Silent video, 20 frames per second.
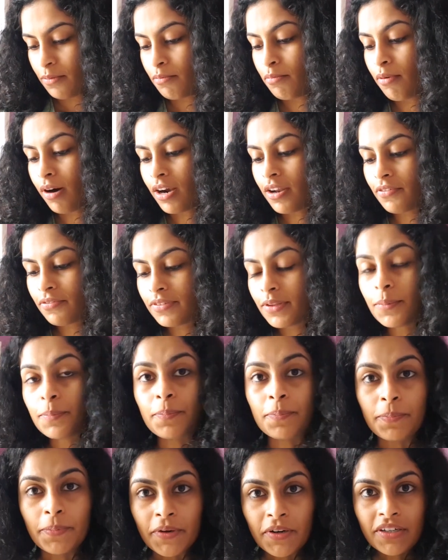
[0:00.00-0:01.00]
One of the
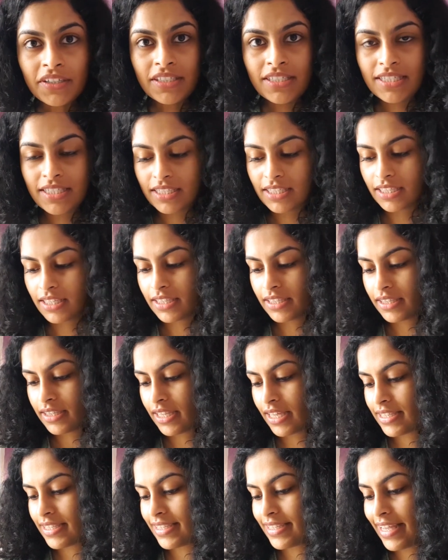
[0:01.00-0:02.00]
books
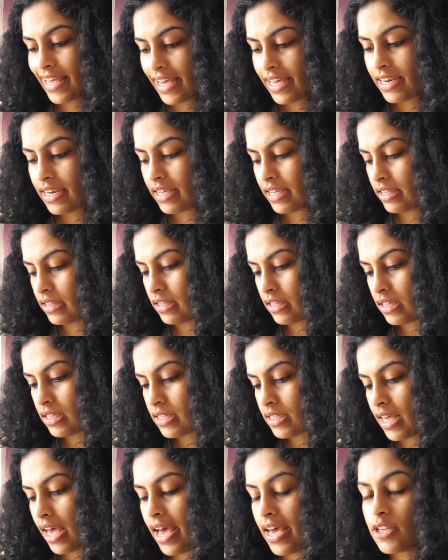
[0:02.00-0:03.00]
that's there in
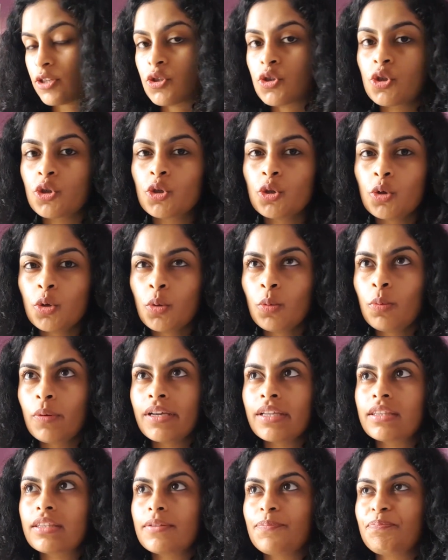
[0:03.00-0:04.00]
this has to do
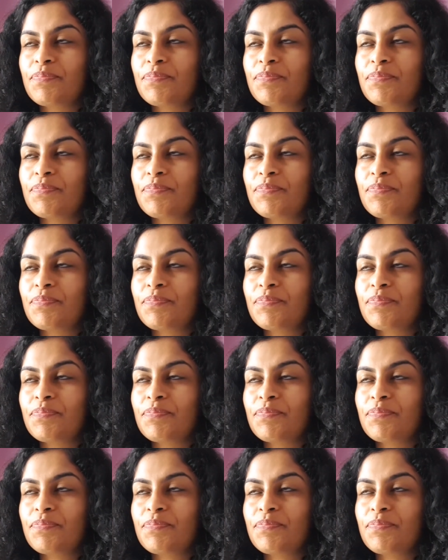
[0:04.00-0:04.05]
with